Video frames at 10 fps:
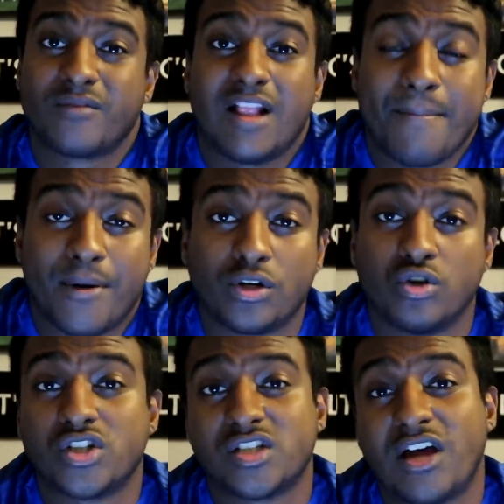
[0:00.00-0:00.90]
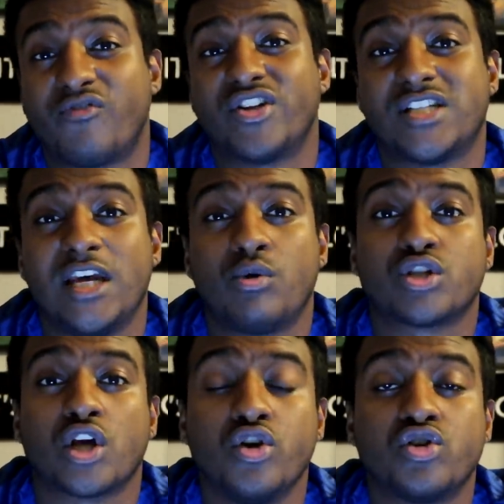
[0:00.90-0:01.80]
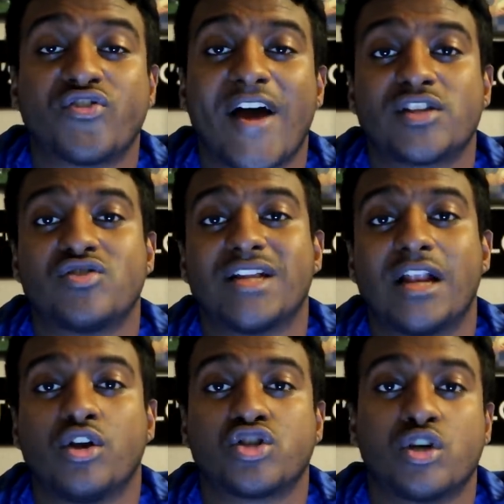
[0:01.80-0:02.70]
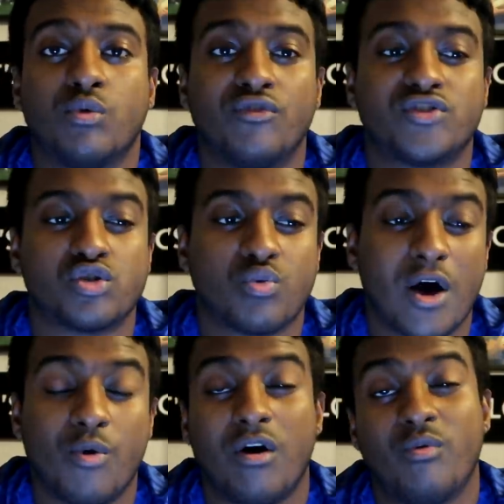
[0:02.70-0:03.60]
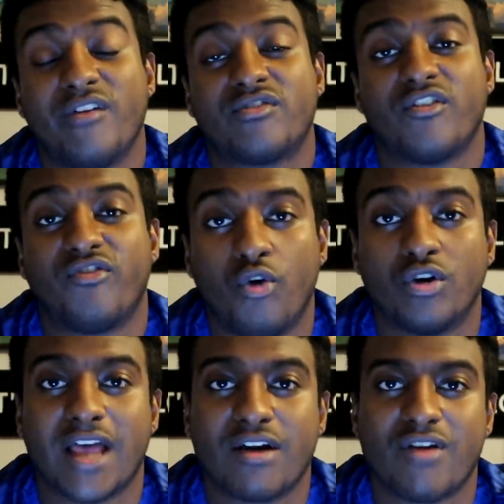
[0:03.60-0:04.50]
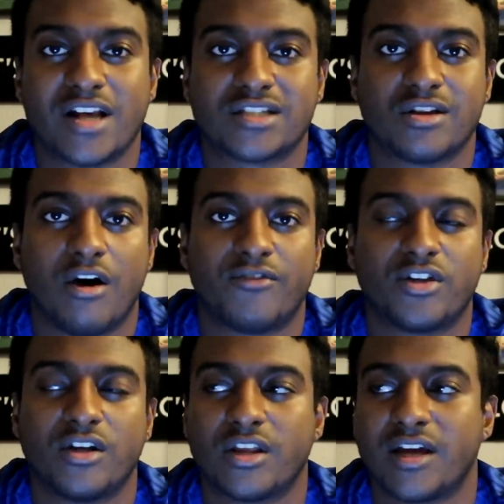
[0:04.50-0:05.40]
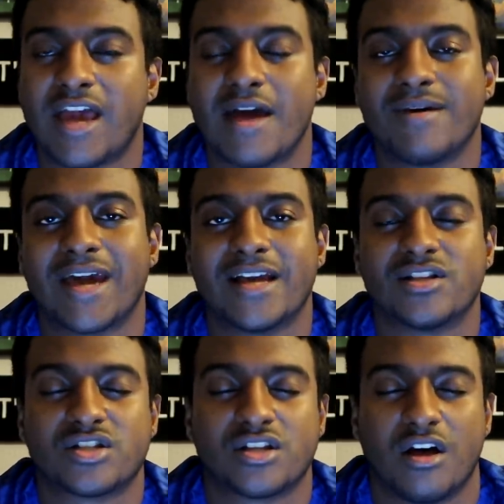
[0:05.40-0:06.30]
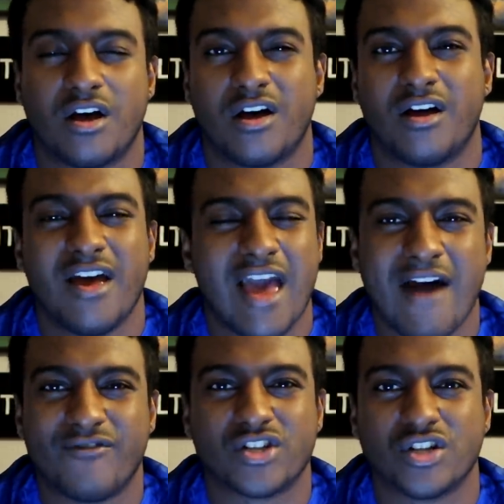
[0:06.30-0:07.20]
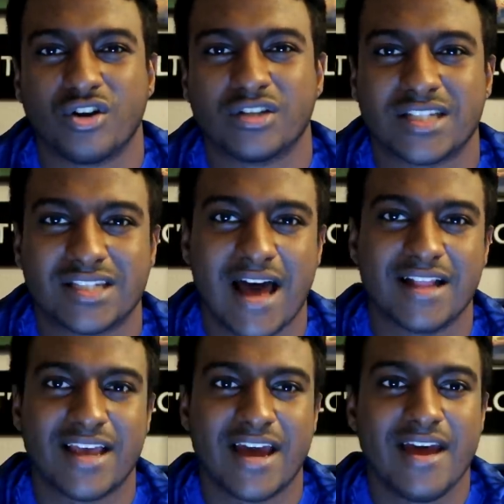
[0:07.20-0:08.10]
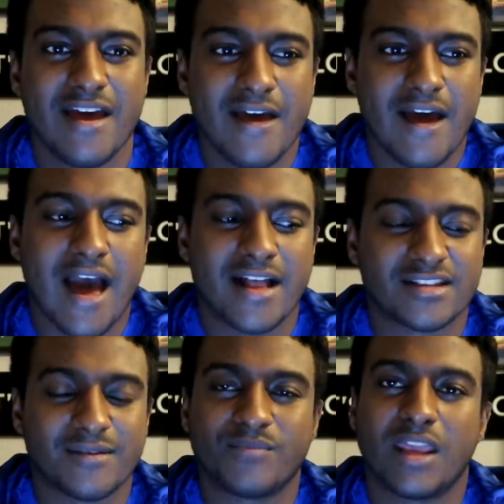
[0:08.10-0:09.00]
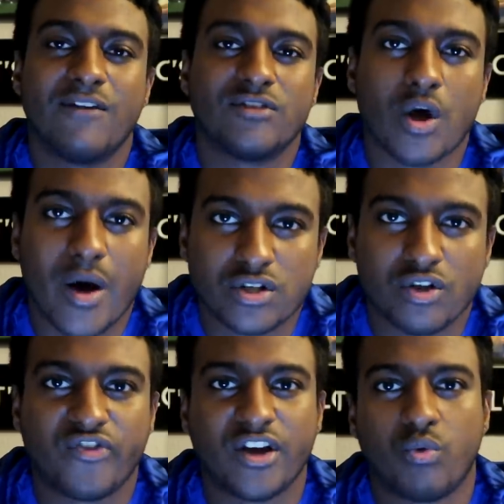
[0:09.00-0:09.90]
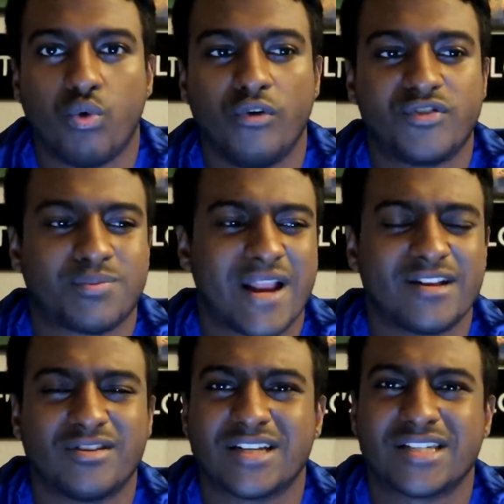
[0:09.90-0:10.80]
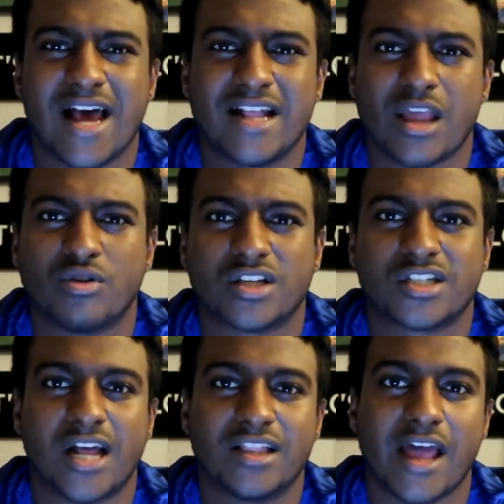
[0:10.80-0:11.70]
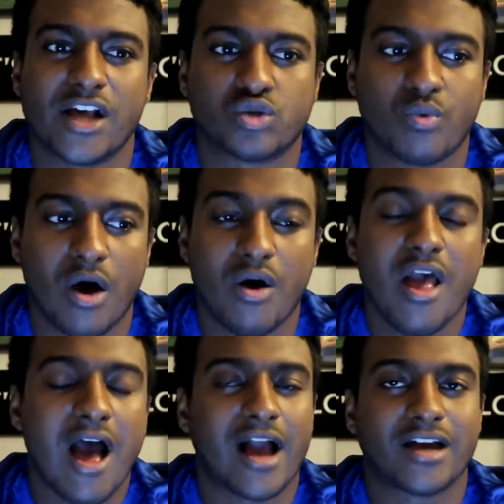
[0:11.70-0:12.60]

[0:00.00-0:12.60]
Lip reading: Lampard also said fatigue was a huge factor in that loss to Wolves as well, with the 4-day rest after the game against Everton on the Saturday. And even though I do think Wolves played on the Saturday or the Sunday as well, I